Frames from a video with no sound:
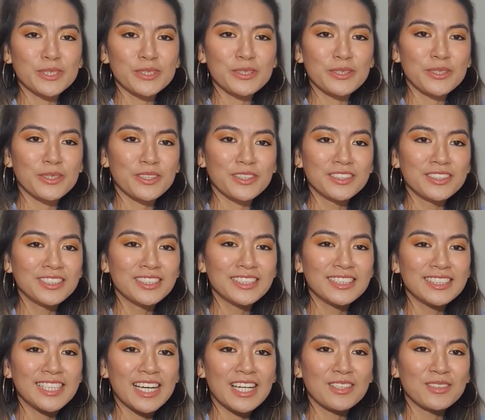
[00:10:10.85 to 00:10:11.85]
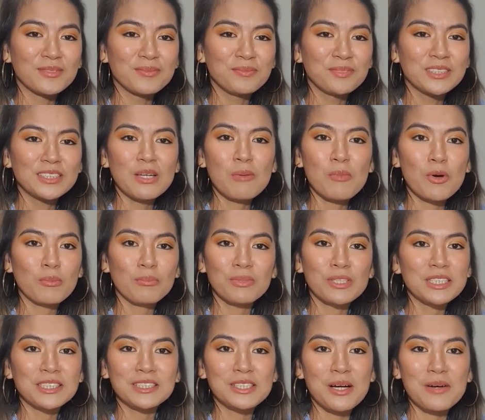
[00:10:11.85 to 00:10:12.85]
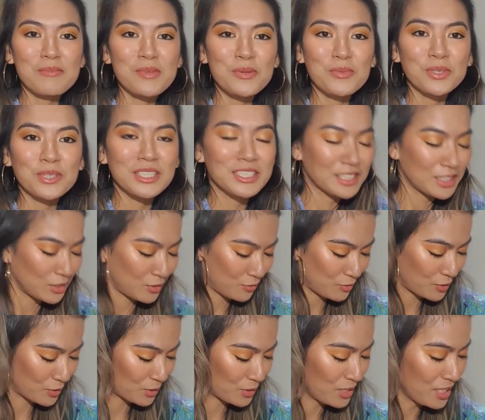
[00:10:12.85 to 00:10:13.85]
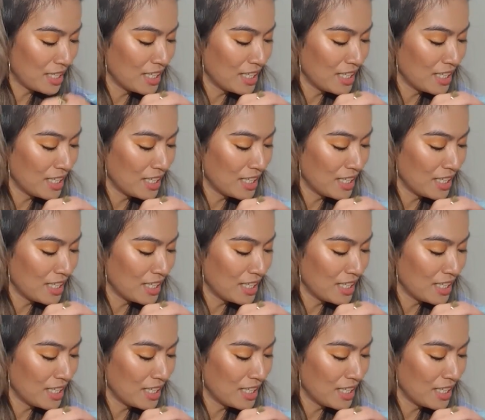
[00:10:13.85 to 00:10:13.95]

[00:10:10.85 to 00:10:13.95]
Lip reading: So yeah, someone please tell me what this is for.